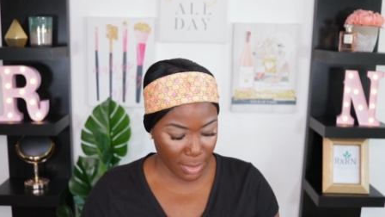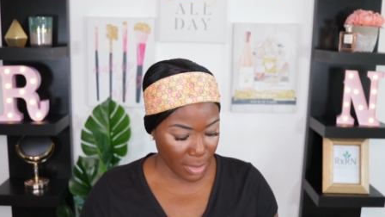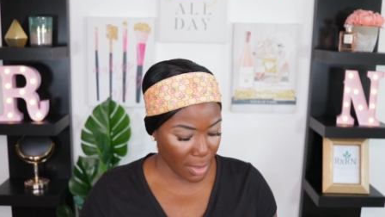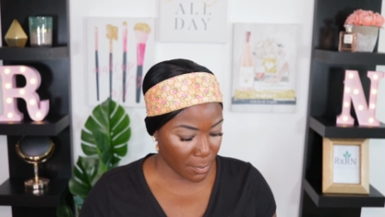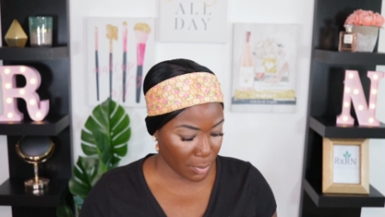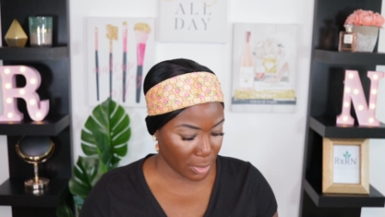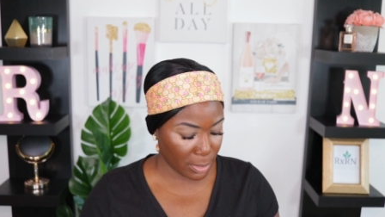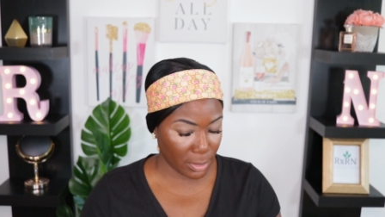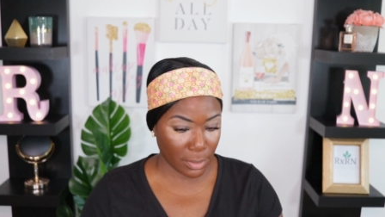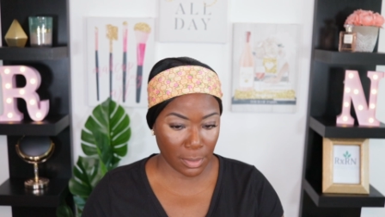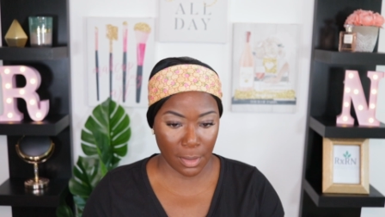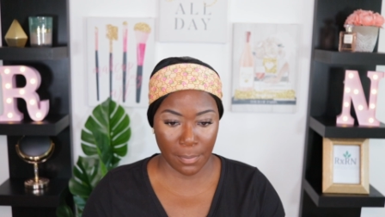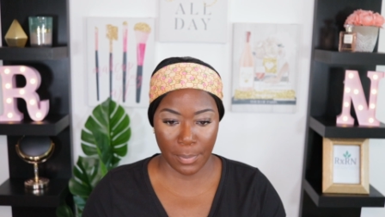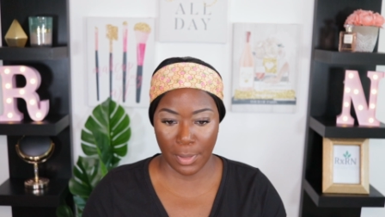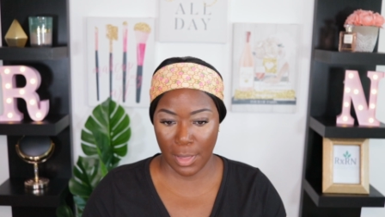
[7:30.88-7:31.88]
then now I'm gonna
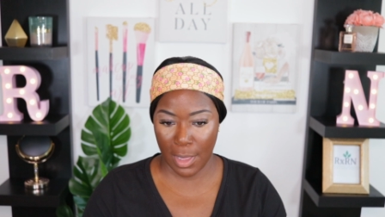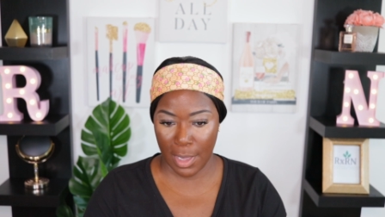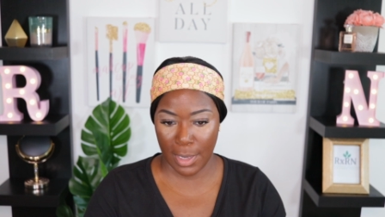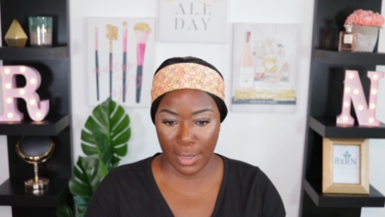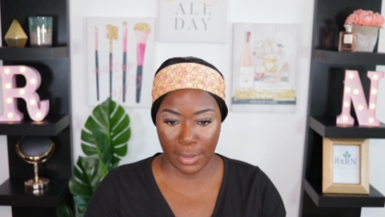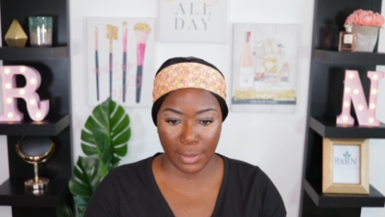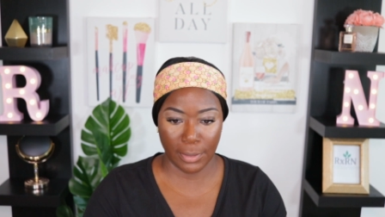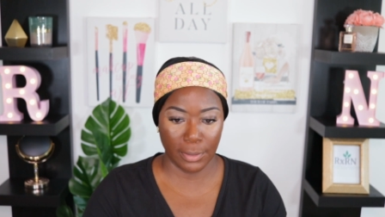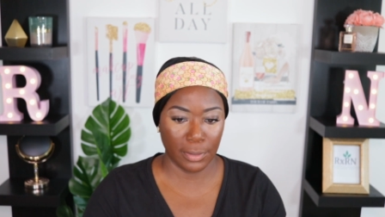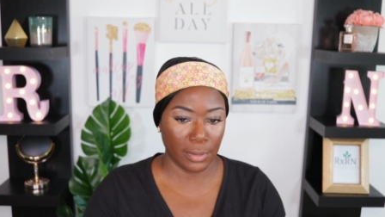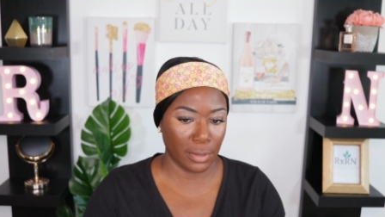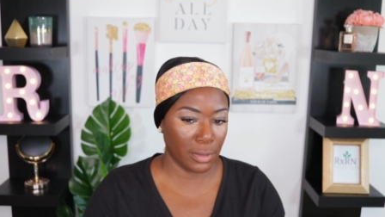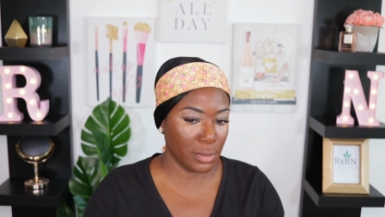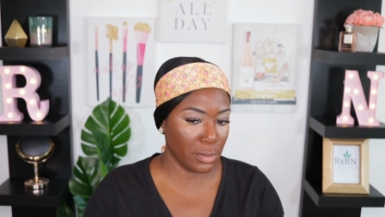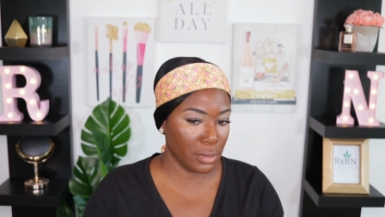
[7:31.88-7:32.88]
apply
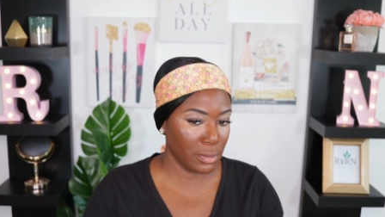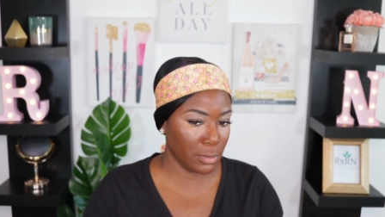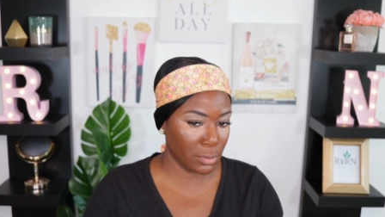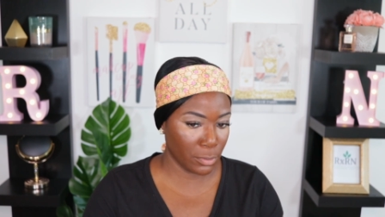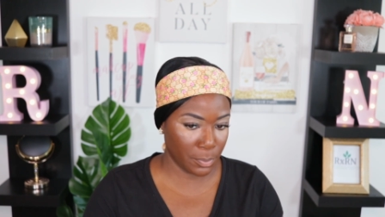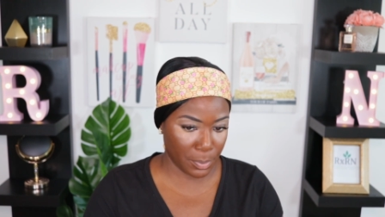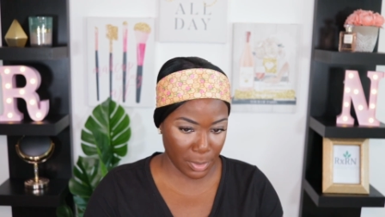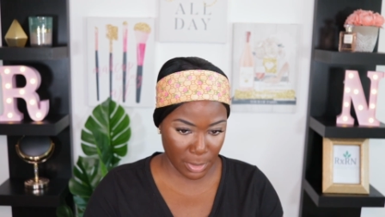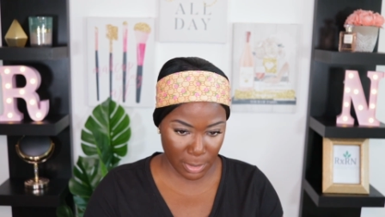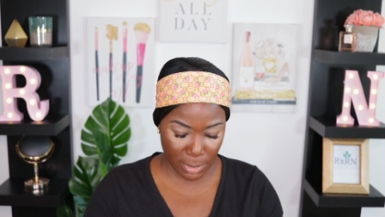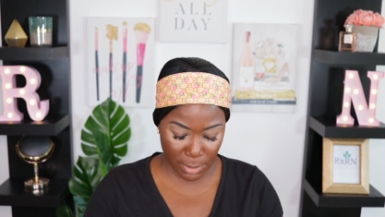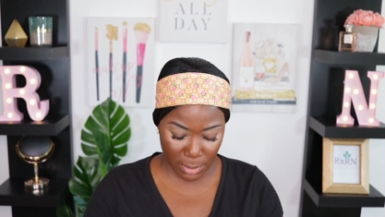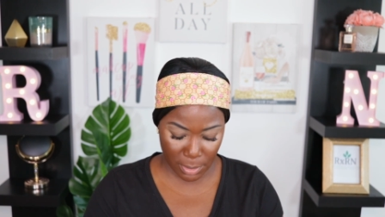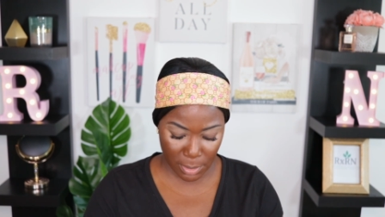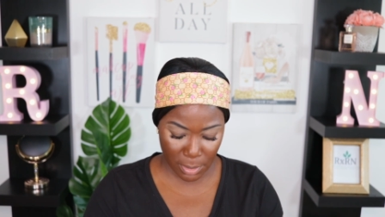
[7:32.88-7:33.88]
a little
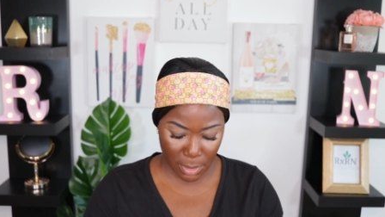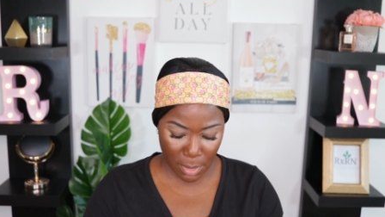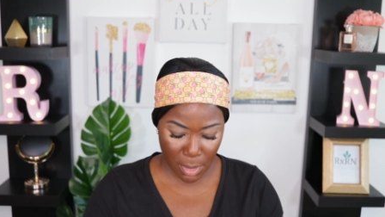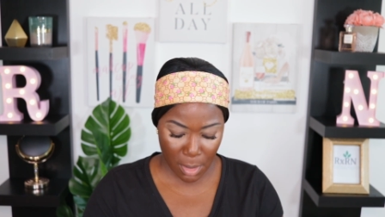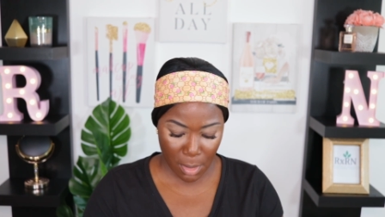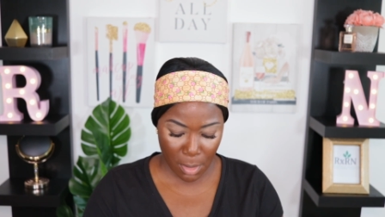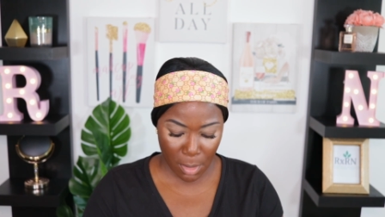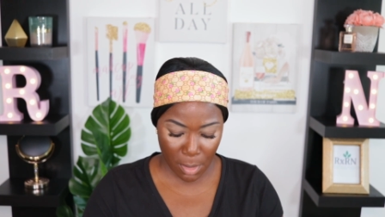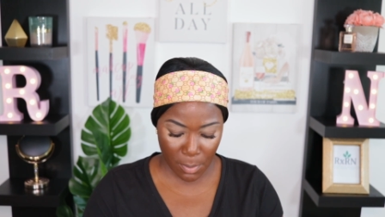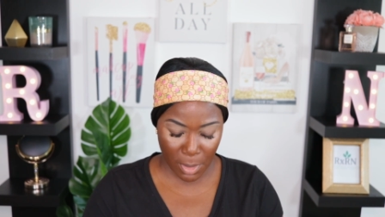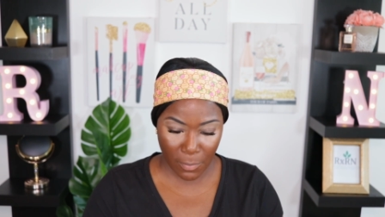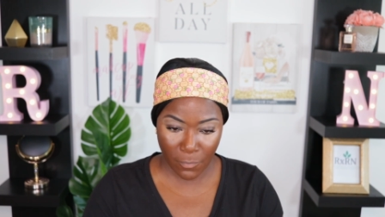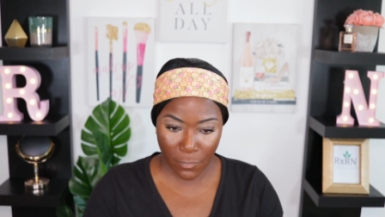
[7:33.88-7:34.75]
bit on my